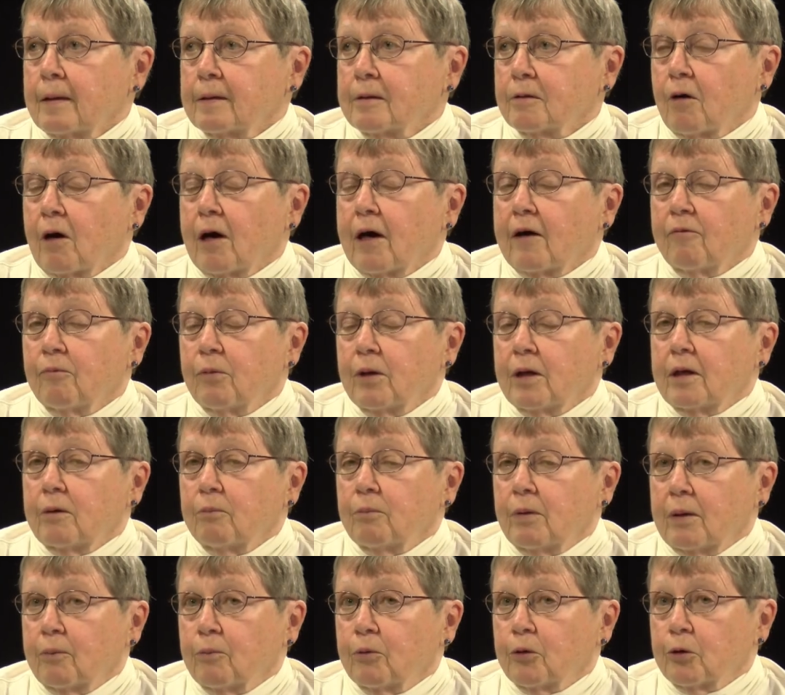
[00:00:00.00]
So I've been a
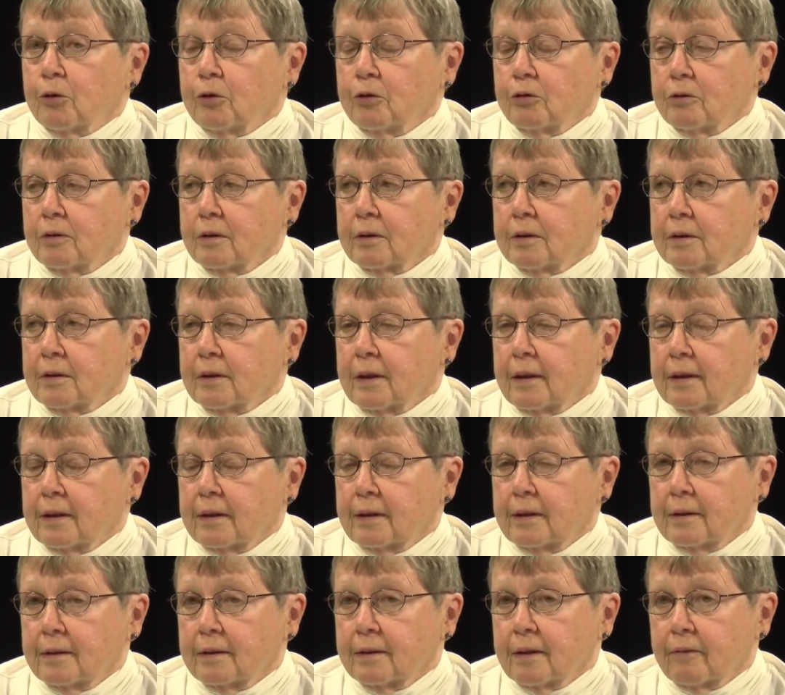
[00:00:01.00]
member since
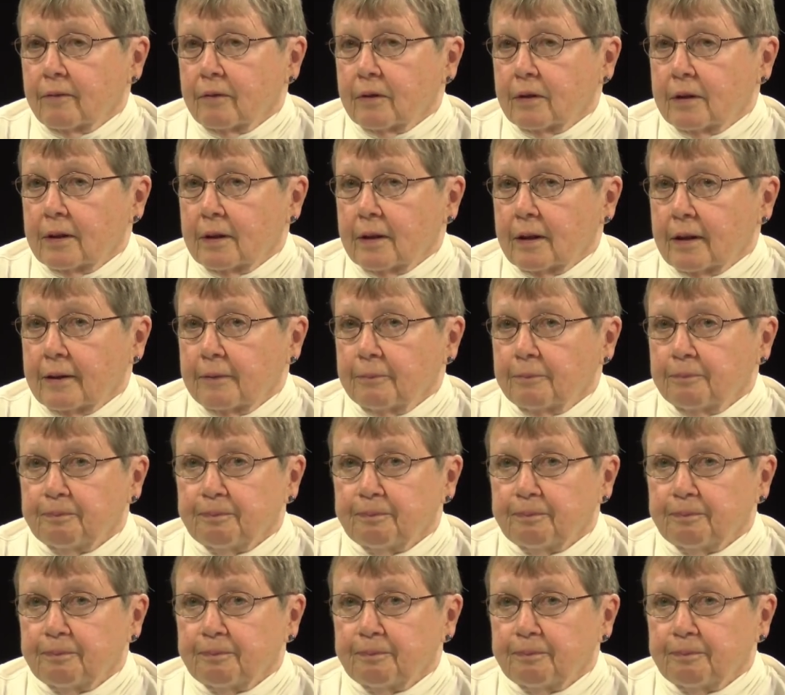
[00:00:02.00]
1979.